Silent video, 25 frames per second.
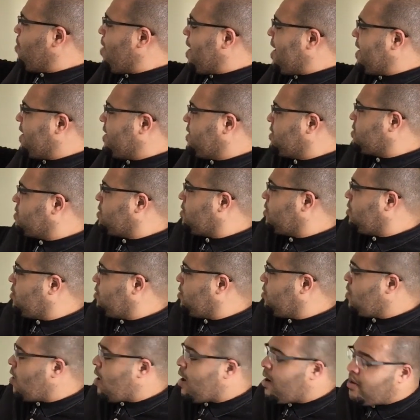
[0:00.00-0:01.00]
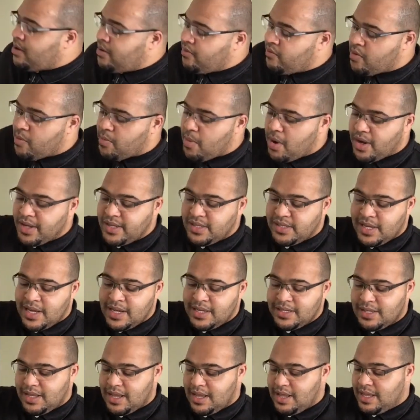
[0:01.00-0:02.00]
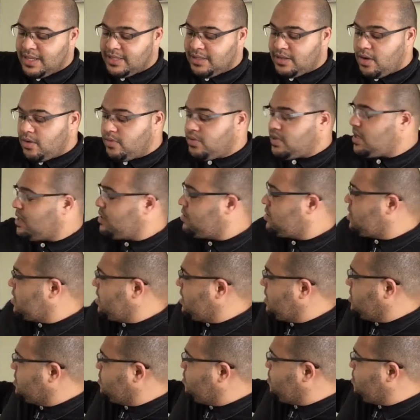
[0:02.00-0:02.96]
ways, not only reminds us that there's no such thing as